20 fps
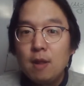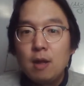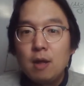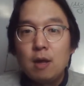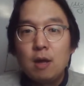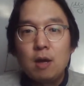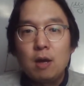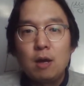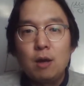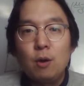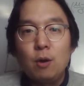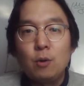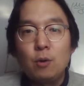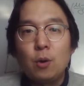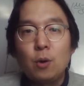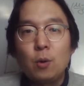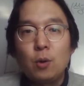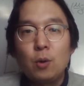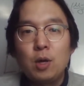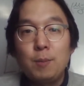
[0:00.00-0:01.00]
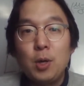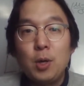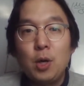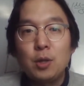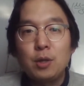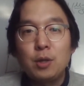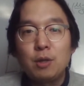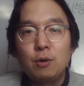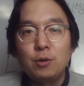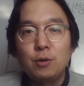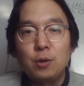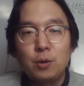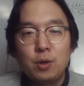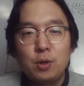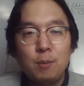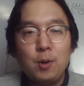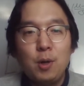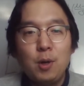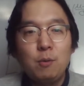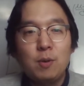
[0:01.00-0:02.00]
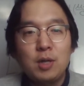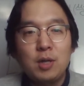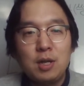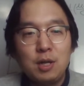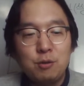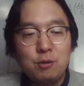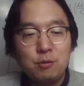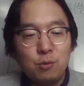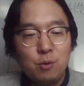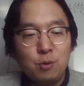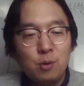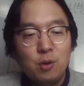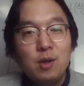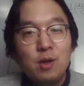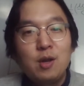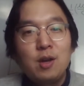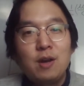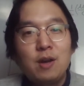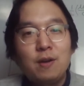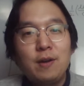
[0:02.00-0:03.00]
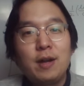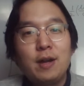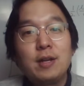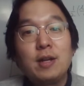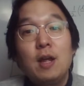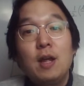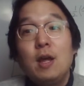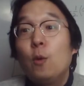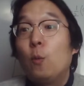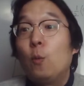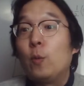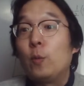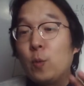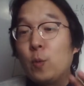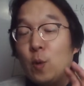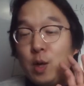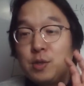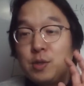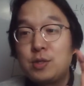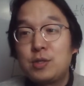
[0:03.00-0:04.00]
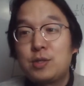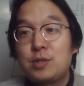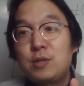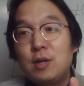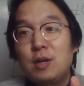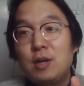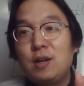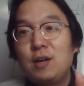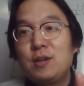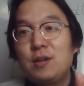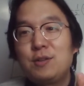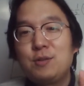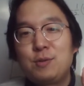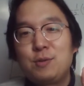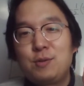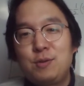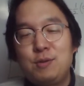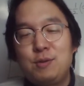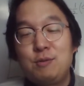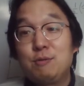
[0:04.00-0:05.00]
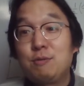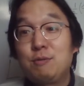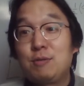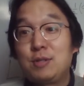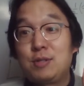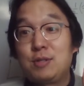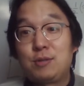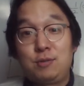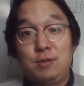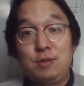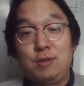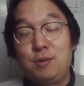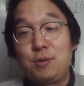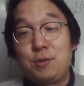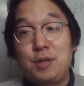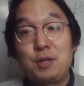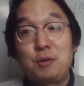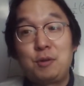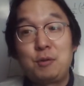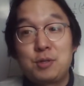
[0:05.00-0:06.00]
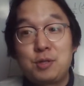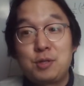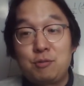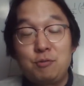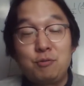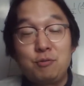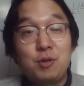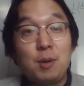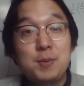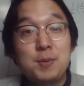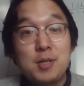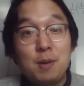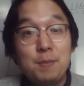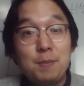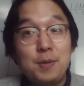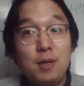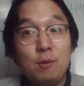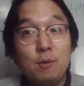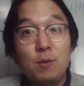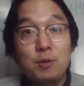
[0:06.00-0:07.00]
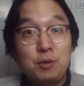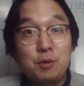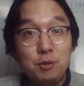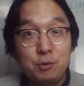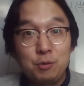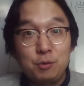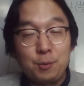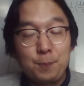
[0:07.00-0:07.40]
oh no, come on, oh no, come on, what did I do? All right. Once you think you screwed up something, what do?